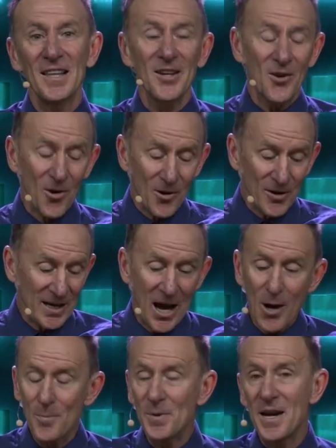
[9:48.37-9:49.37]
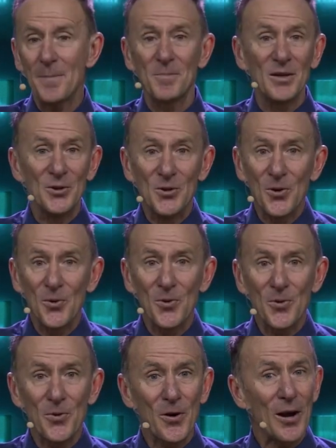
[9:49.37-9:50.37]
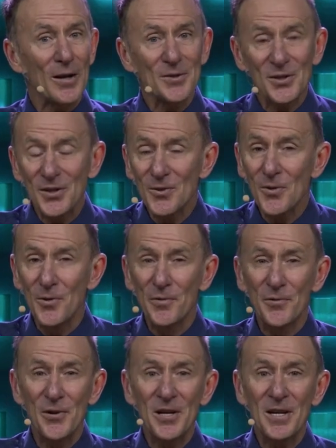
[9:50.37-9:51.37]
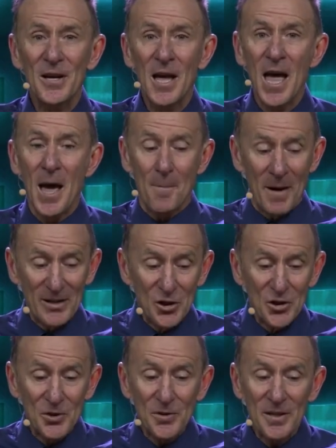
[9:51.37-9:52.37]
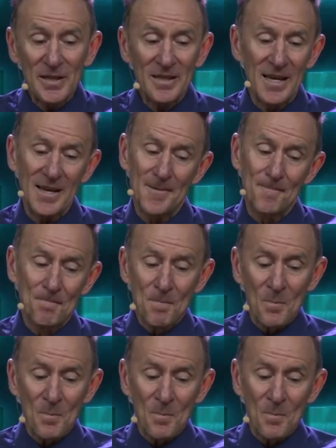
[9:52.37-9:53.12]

At the car, you open up the door, close the door for her, make sure the